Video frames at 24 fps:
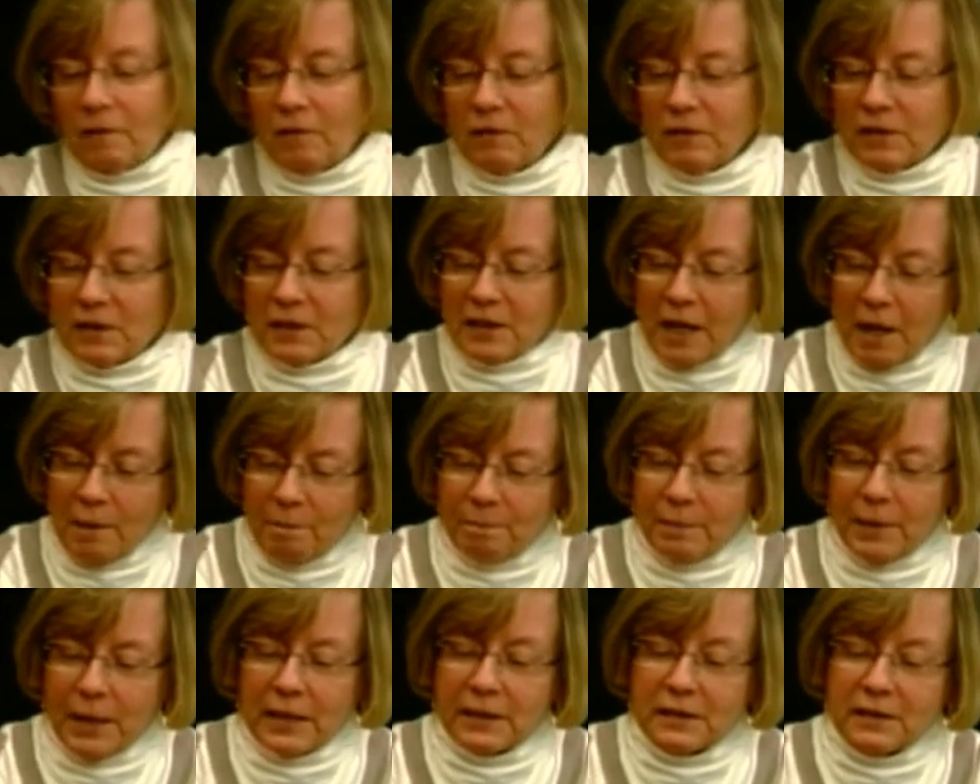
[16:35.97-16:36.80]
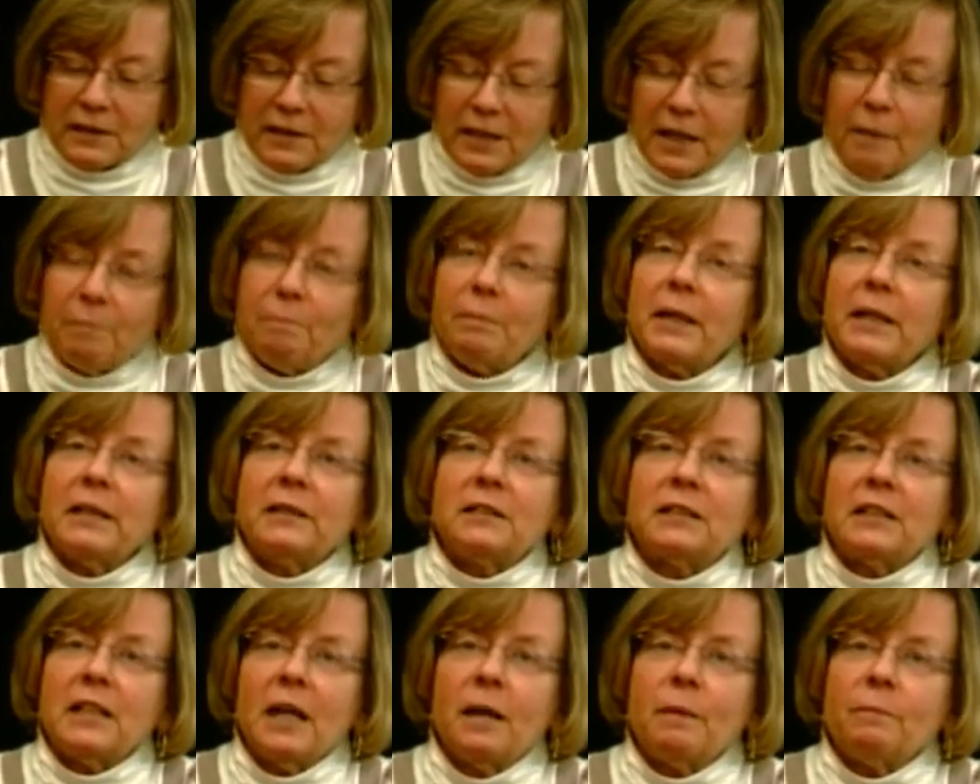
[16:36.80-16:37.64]
step by step by
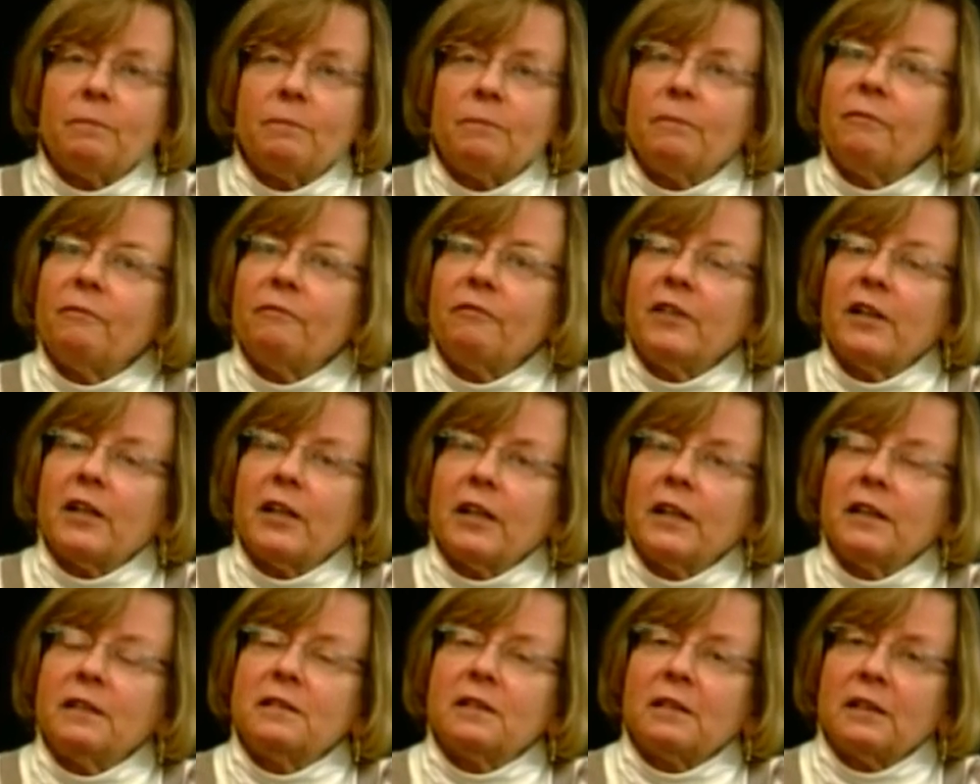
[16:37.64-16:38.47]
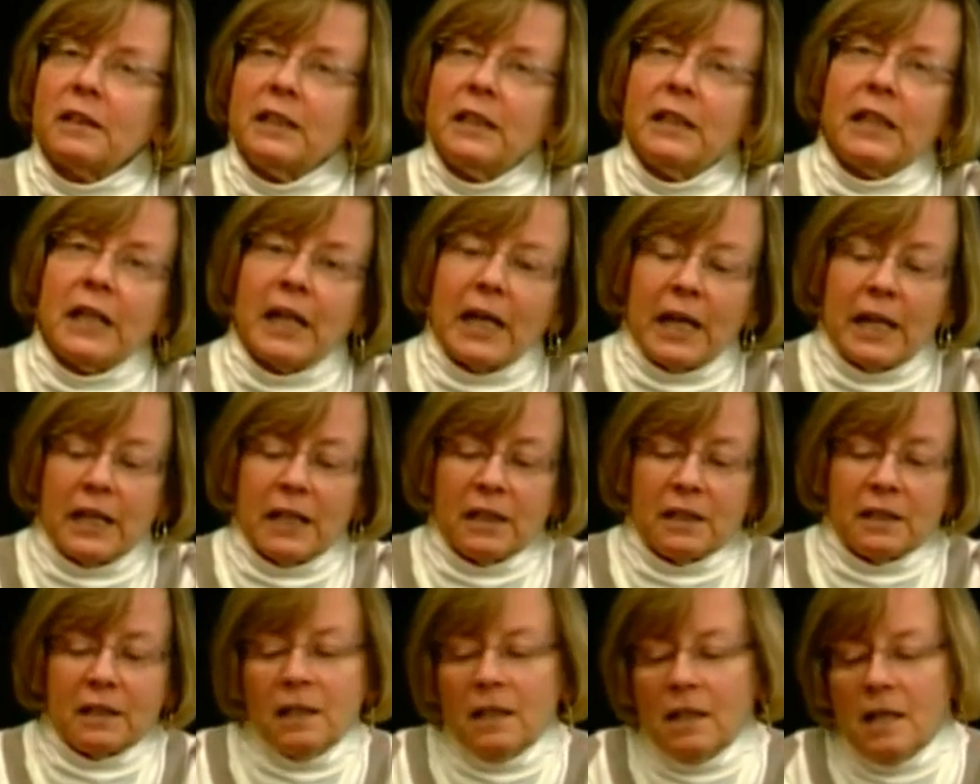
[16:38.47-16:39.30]
step, very delineated